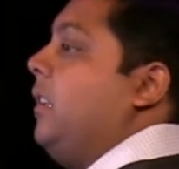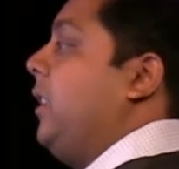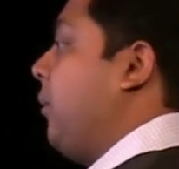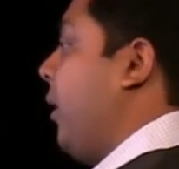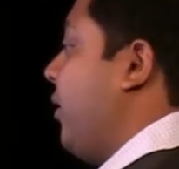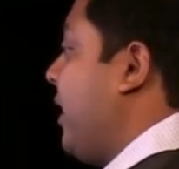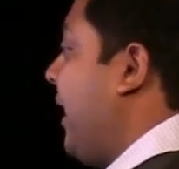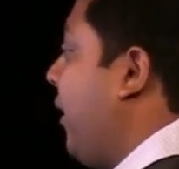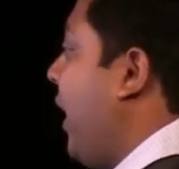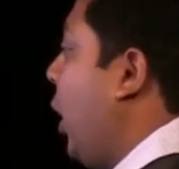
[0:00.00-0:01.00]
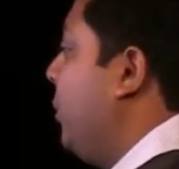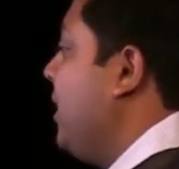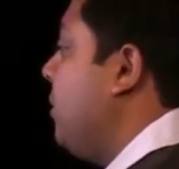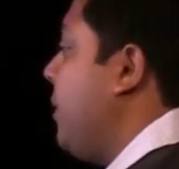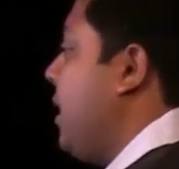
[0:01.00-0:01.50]
Let them understand how to help
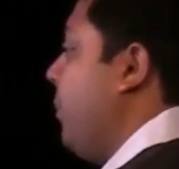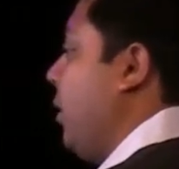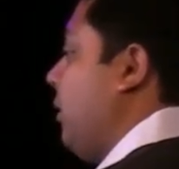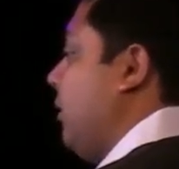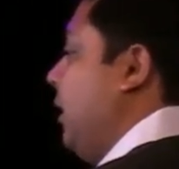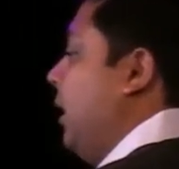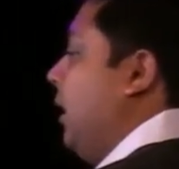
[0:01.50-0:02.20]
these people.